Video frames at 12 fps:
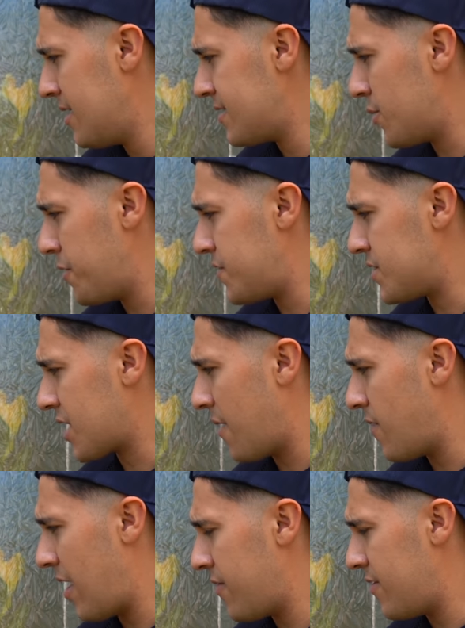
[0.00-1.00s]
So we've just
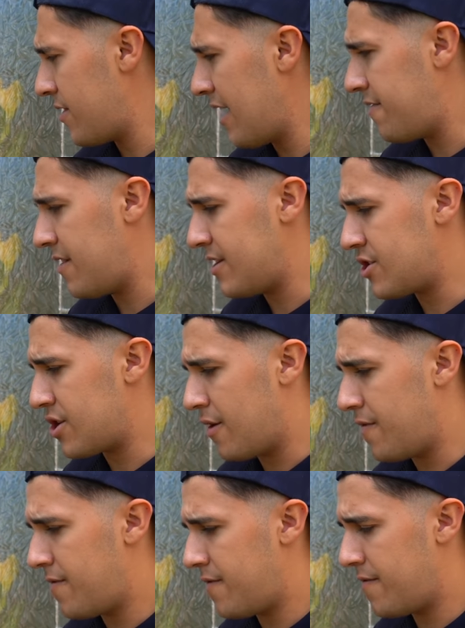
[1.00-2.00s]
come round and finished
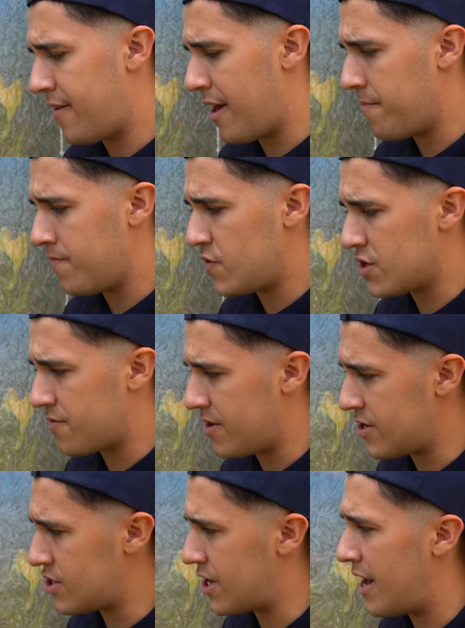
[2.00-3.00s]
off for him, just
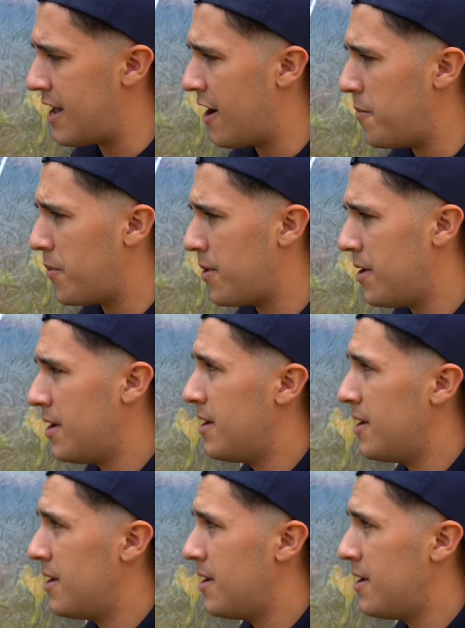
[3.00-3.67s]
finished setting it up,